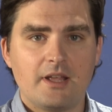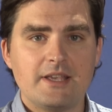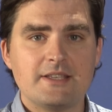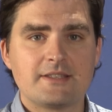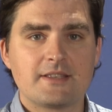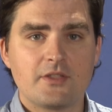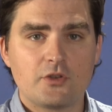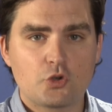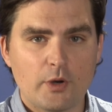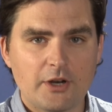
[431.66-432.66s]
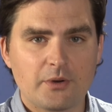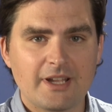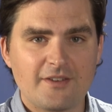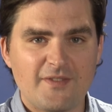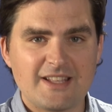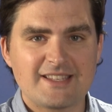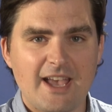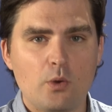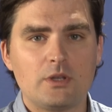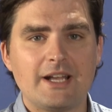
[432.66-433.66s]
is triggering events
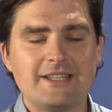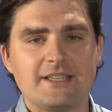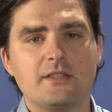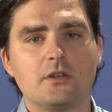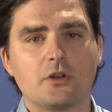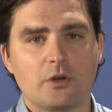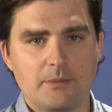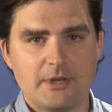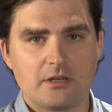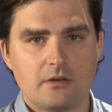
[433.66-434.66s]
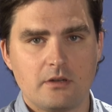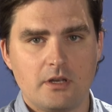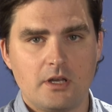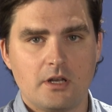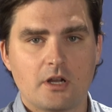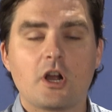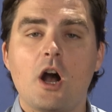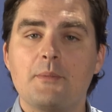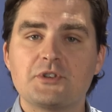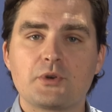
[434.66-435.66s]
outlined in the agreement.
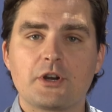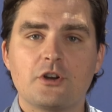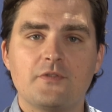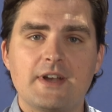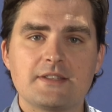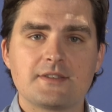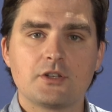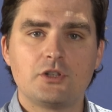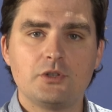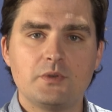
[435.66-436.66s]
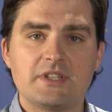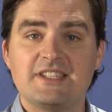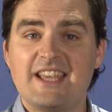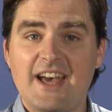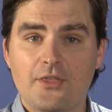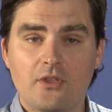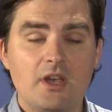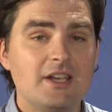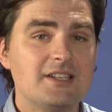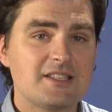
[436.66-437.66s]
Common trigger events include the death,
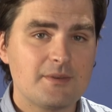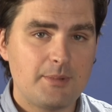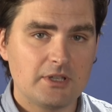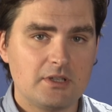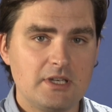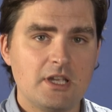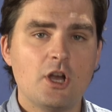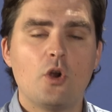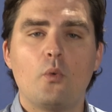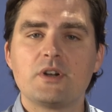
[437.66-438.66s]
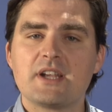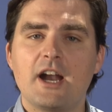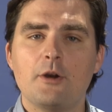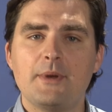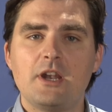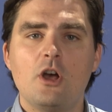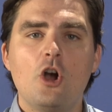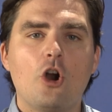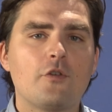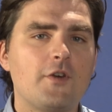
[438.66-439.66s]
disability, retirement,
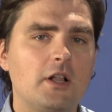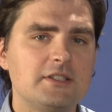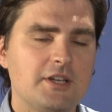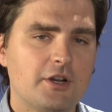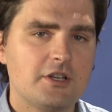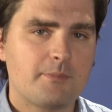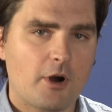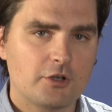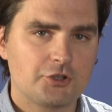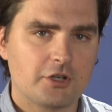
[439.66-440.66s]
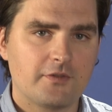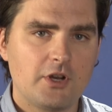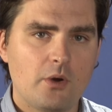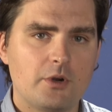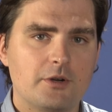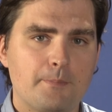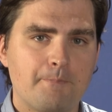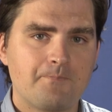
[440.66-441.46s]
or voluntary departure of an owner.